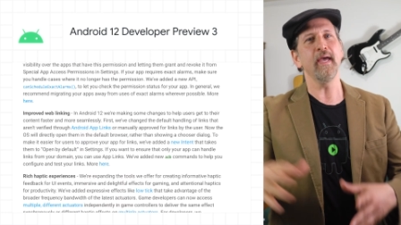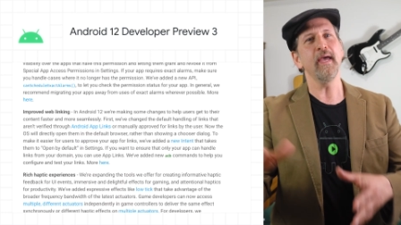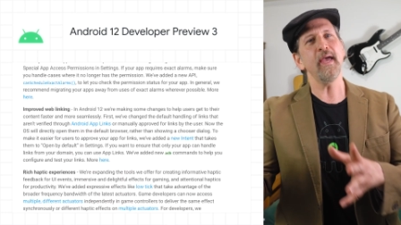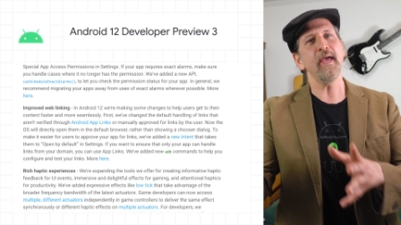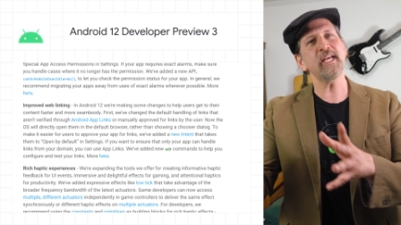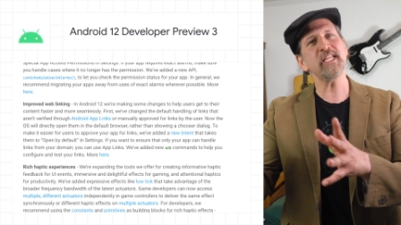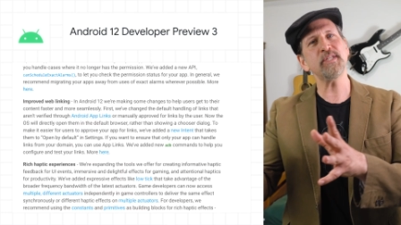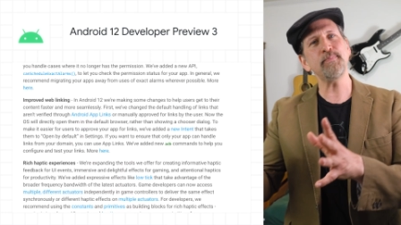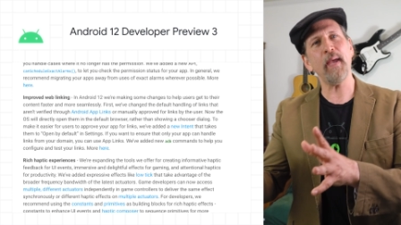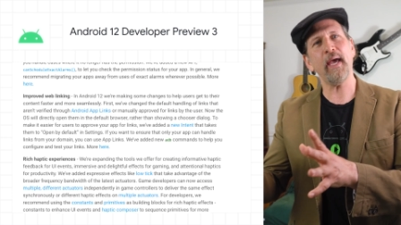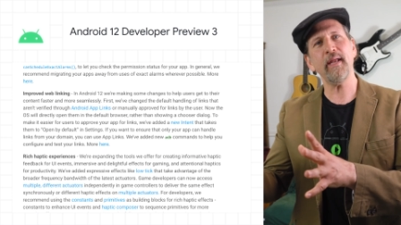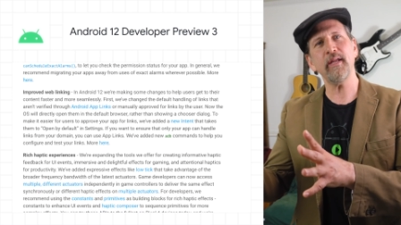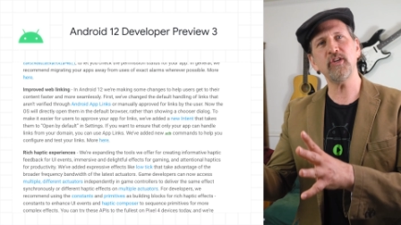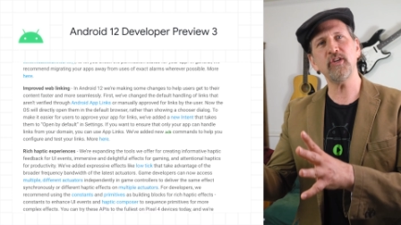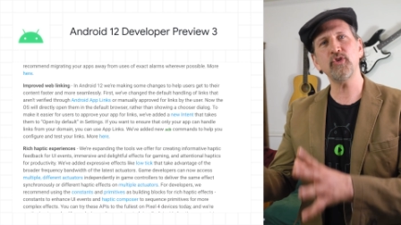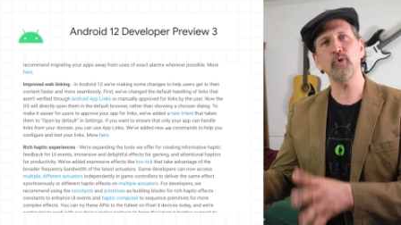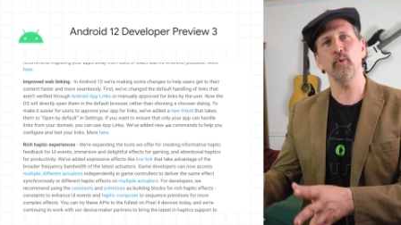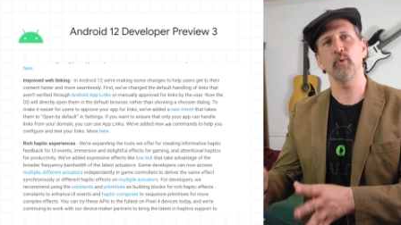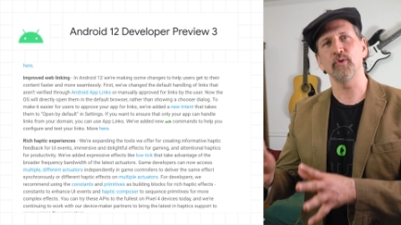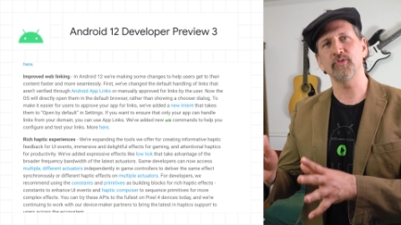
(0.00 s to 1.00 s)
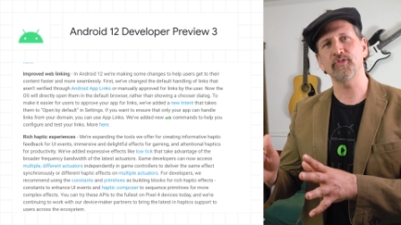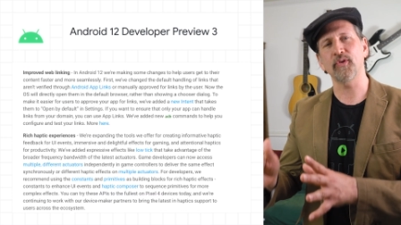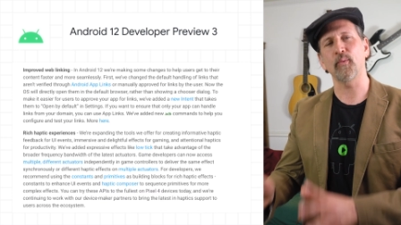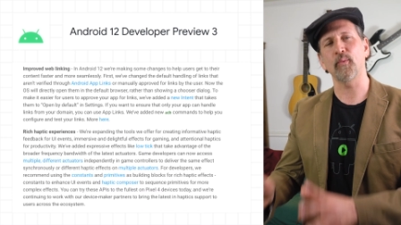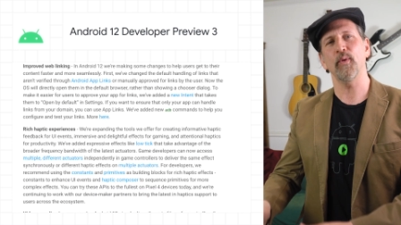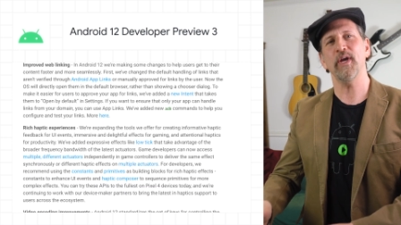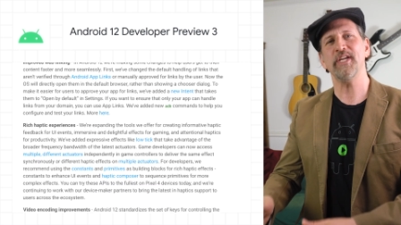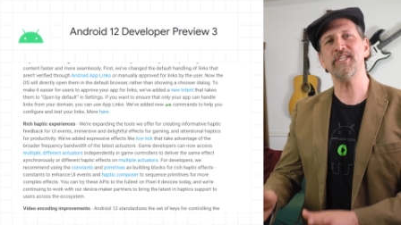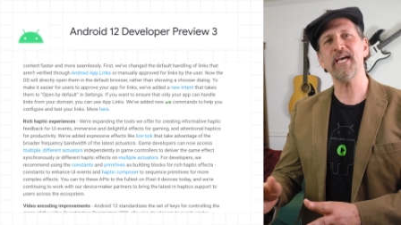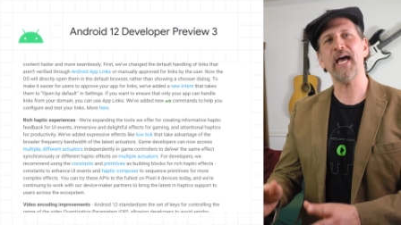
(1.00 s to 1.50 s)
expanded tools for
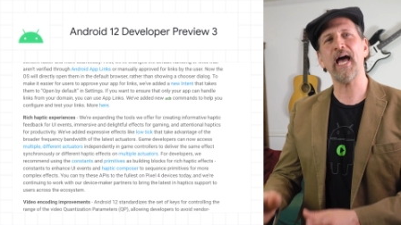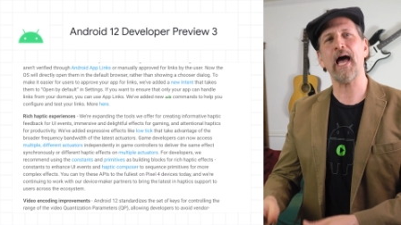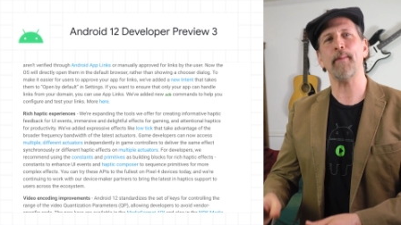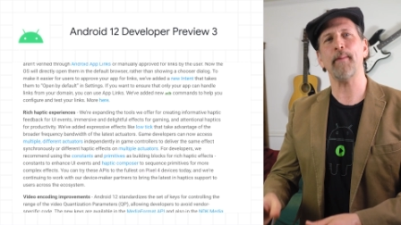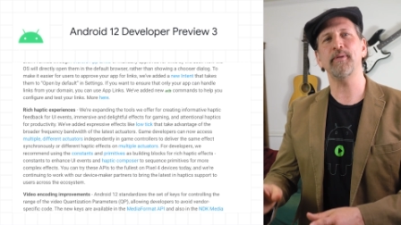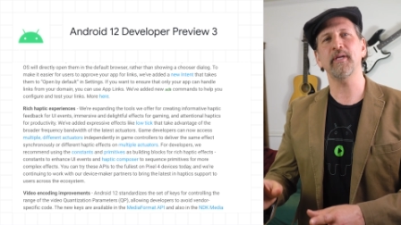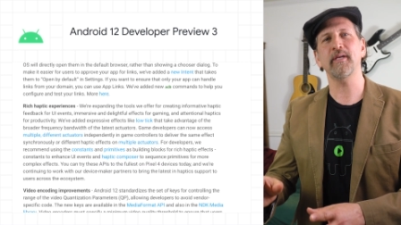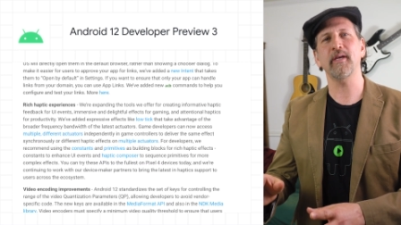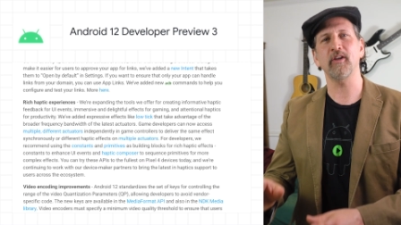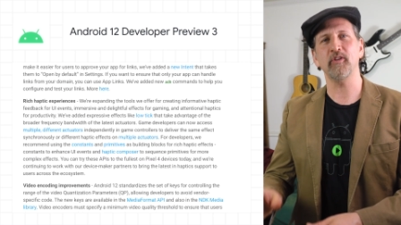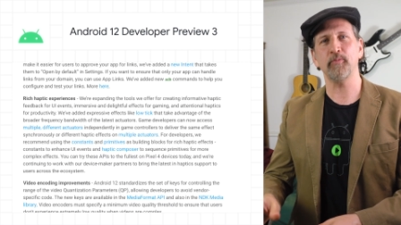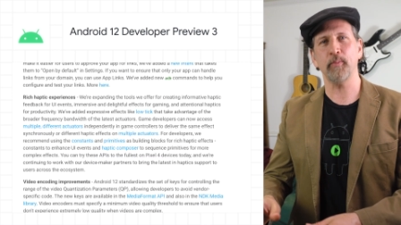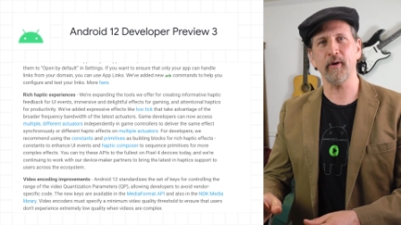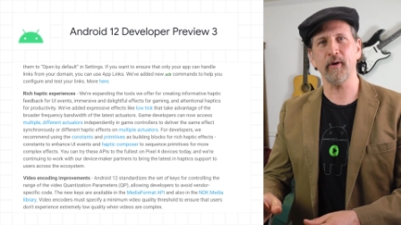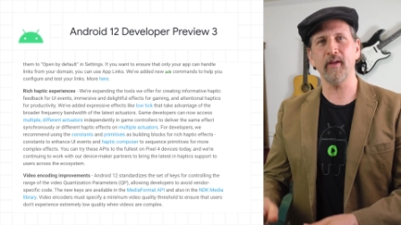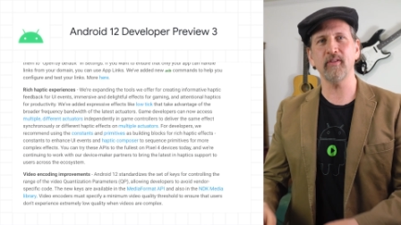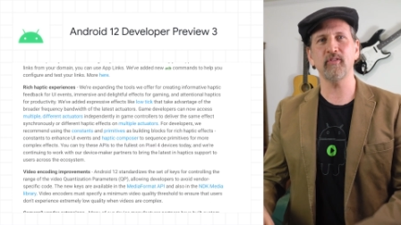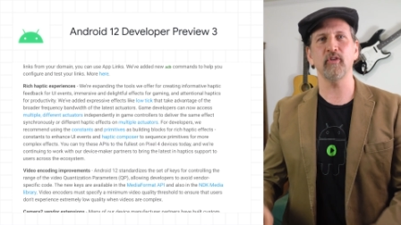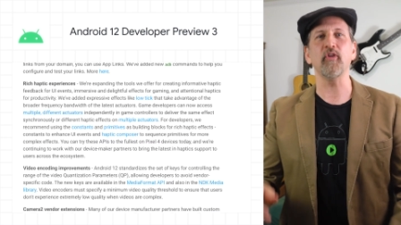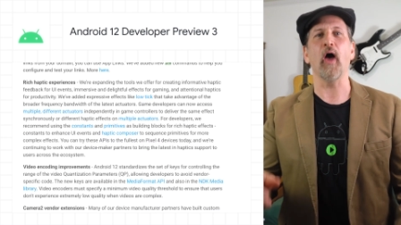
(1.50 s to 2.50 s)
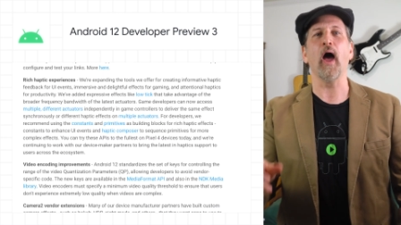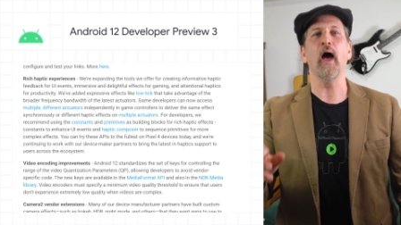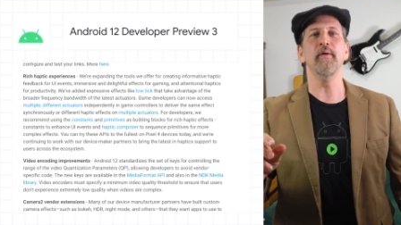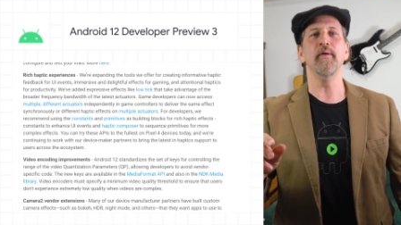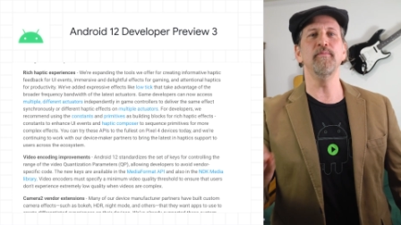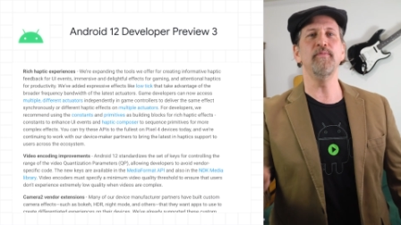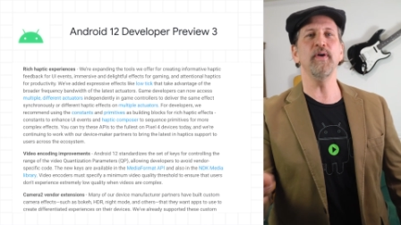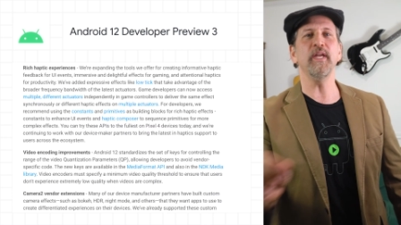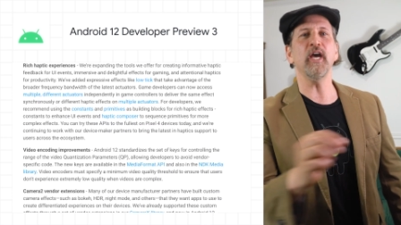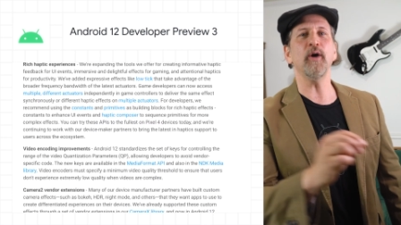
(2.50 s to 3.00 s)
rich haptic experiences,
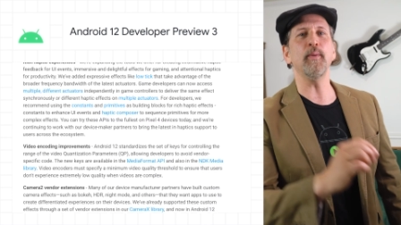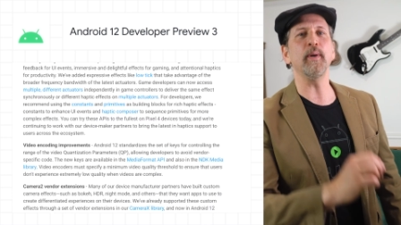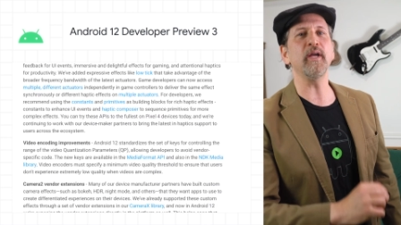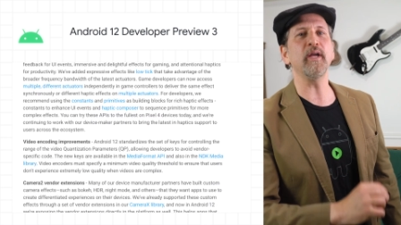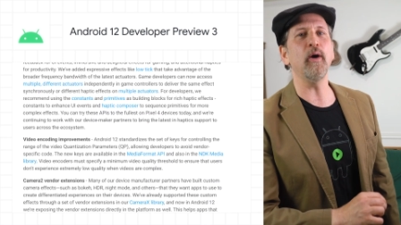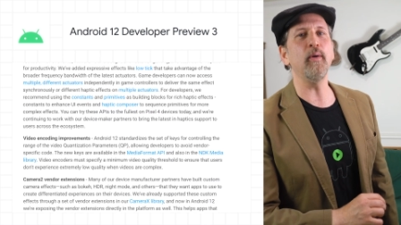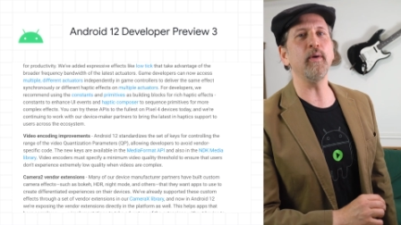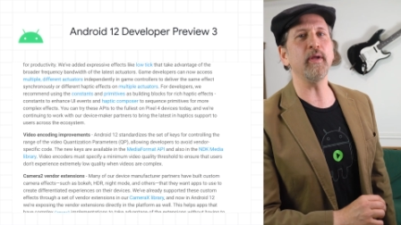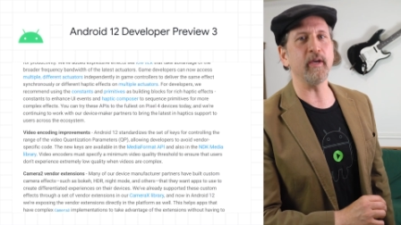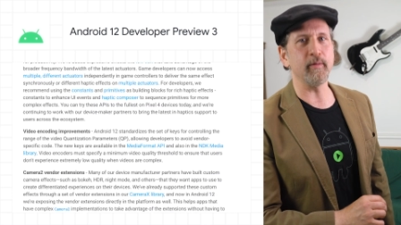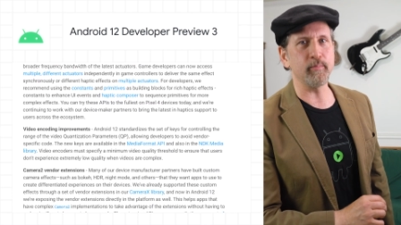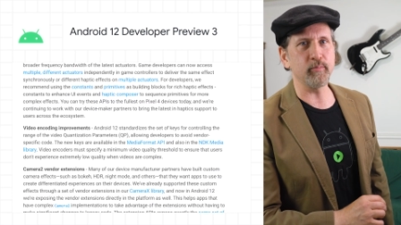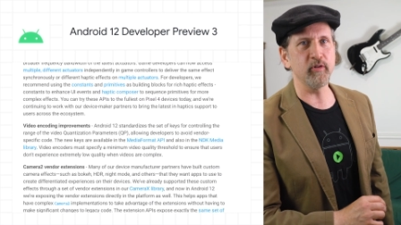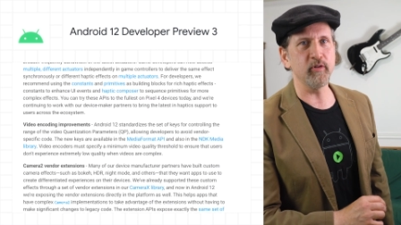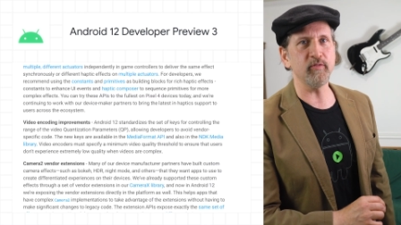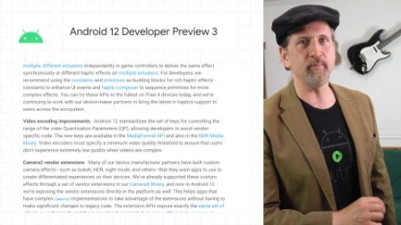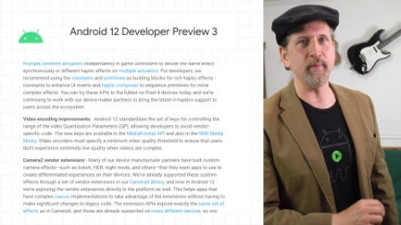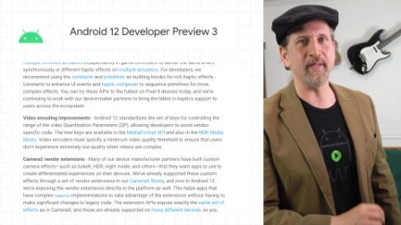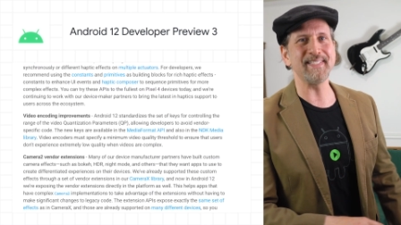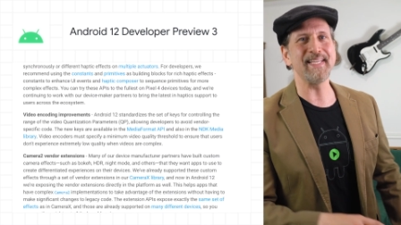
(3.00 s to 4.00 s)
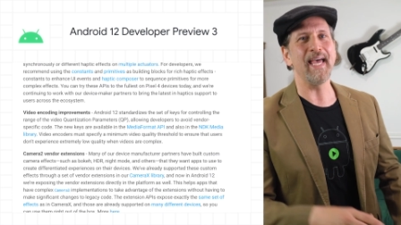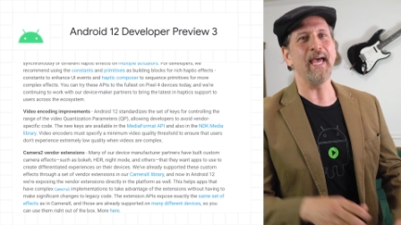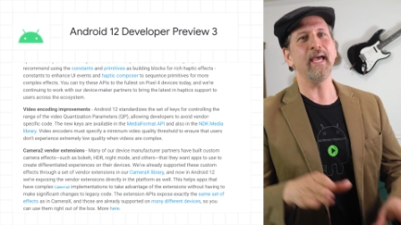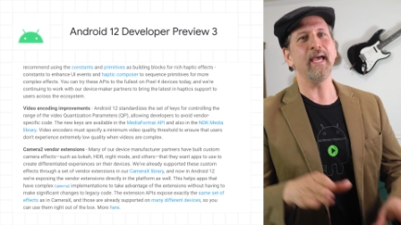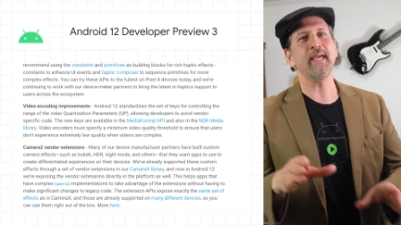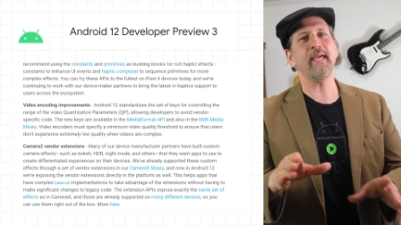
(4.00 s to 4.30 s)
video encoding improvements,